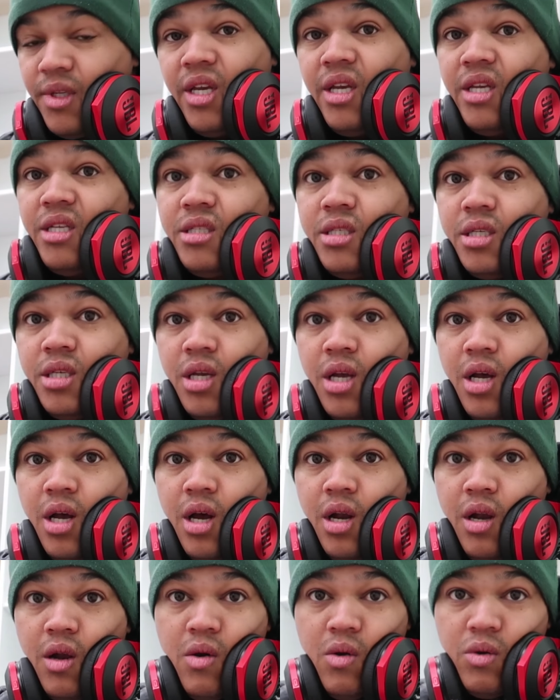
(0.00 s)
is
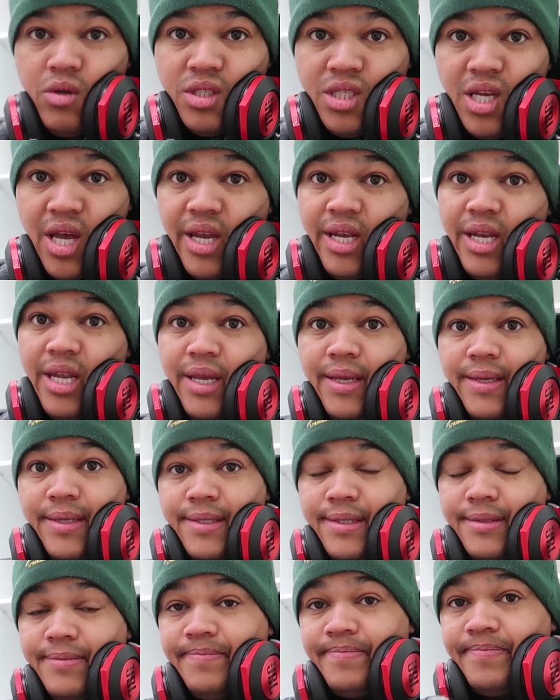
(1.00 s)
Hello Chinese.
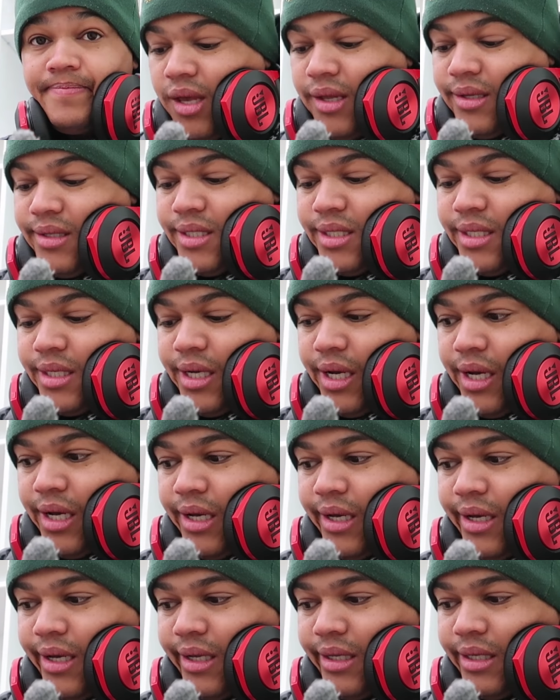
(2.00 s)
It's
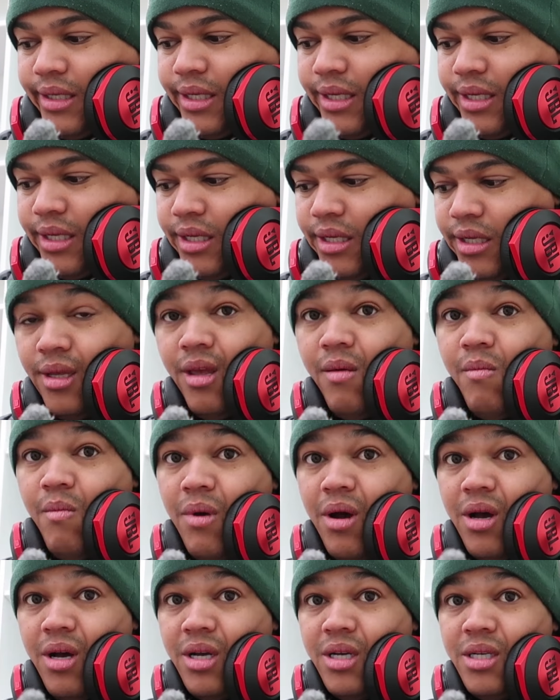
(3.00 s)
got
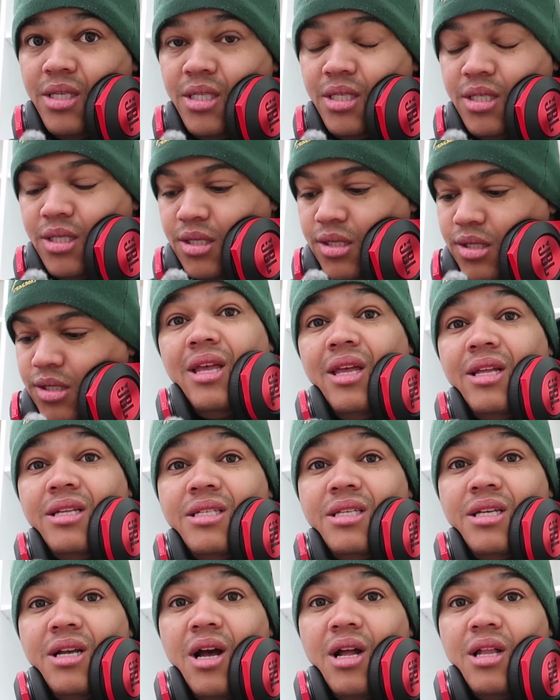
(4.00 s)
Immerse,
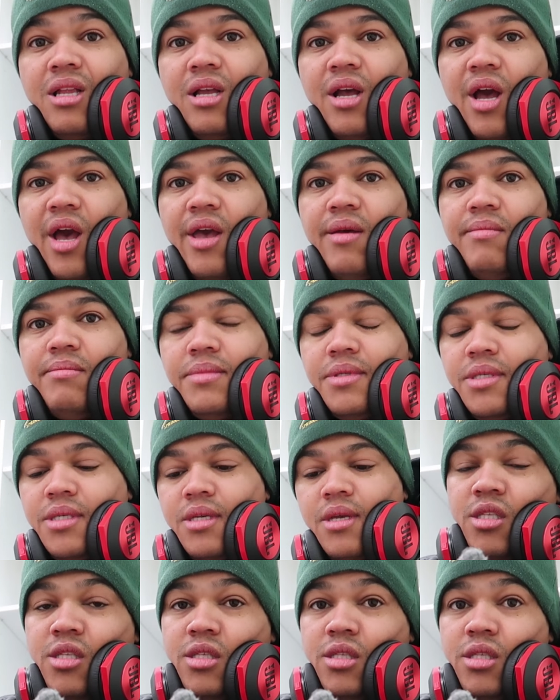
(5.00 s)
it's got games,
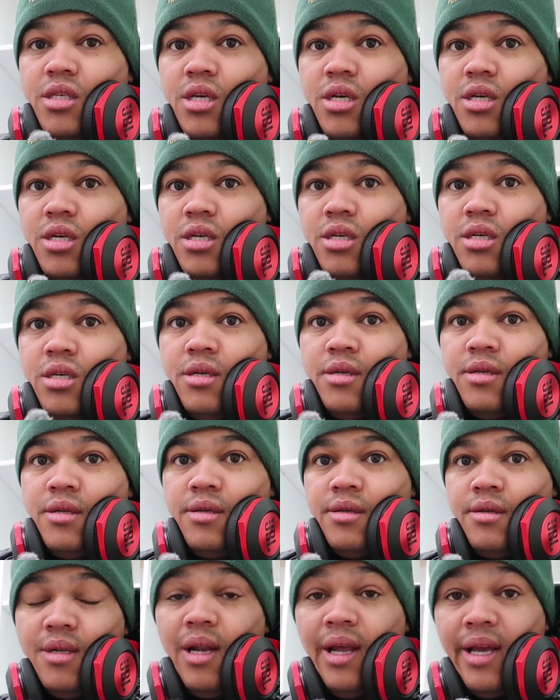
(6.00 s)
the
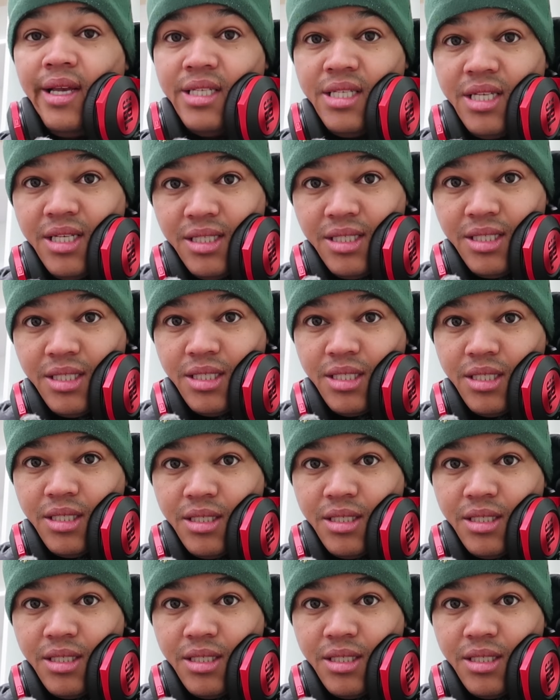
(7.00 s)
lessons,